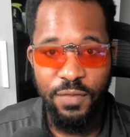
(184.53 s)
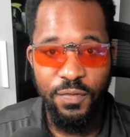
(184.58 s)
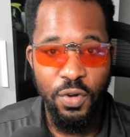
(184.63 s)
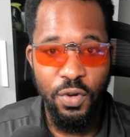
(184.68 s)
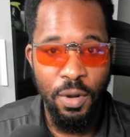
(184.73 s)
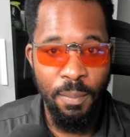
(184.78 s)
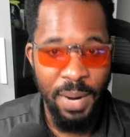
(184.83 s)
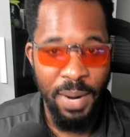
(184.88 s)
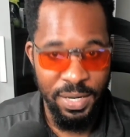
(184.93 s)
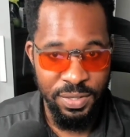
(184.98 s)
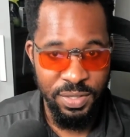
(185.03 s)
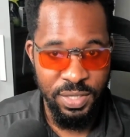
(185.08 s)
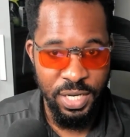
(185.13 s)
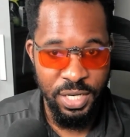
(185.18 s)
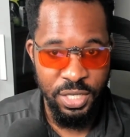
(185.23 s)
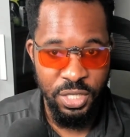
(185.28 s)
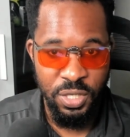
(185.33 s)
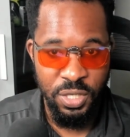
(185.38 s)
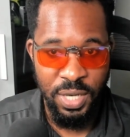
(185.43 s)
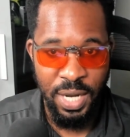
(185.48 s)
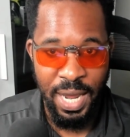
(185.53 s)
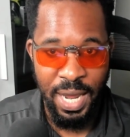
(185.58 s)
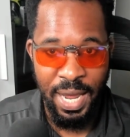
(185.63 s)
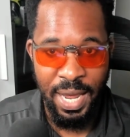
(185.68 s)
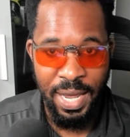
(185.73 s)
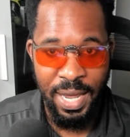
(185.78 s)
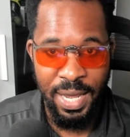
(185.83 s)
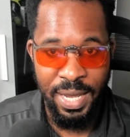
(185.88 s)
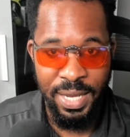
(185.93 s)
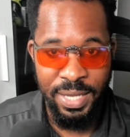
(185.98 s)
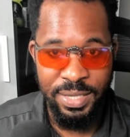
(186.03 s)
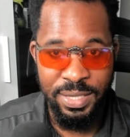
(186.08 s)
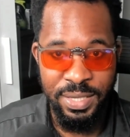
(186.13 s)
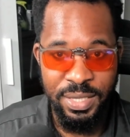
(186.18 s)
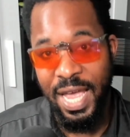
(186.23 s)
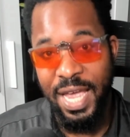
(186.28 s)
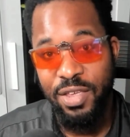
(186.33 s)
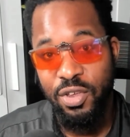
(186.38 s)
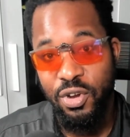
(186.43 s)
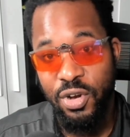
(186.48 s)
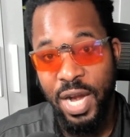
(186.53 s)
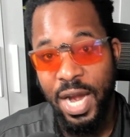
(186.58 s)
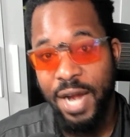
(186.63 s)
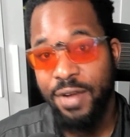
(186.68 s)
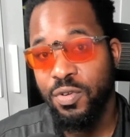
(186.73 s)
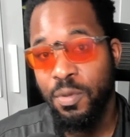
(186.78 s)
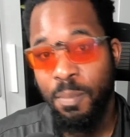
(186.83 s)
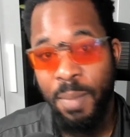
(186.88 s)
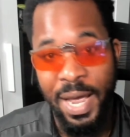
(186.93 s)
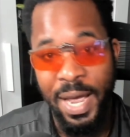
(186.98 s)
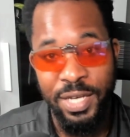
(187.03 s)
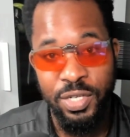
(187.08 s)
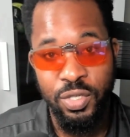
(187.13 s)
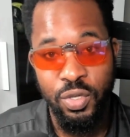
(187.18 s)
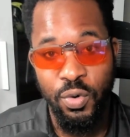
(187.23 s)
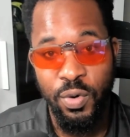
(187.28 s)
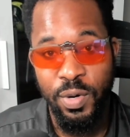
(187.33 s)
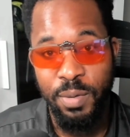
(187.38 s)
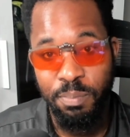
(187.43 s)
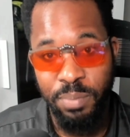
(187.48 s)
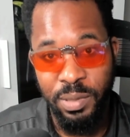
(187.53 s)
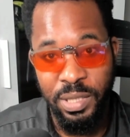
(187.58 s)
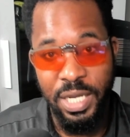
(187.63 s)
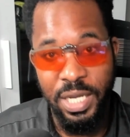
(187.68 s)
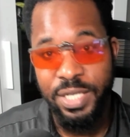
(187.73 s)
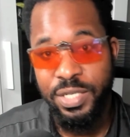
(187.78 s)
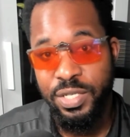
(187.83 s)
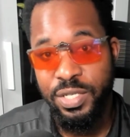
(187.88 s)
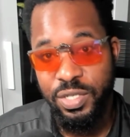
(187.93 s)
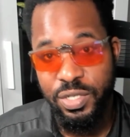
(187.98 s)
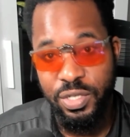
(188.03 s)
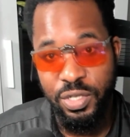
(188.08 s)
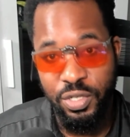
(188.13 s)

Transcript: your about section as your character backstory plus your